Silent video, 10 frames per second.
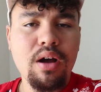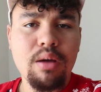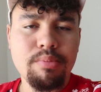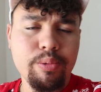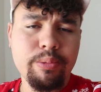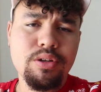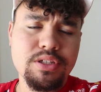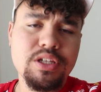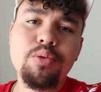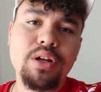but we will
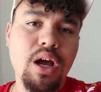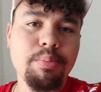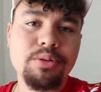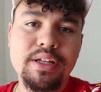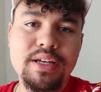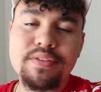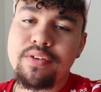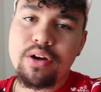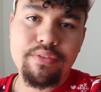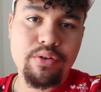see you in a couple days
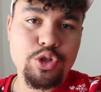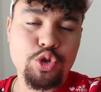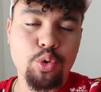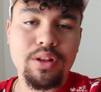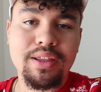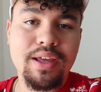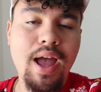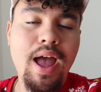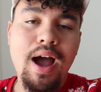very shortly.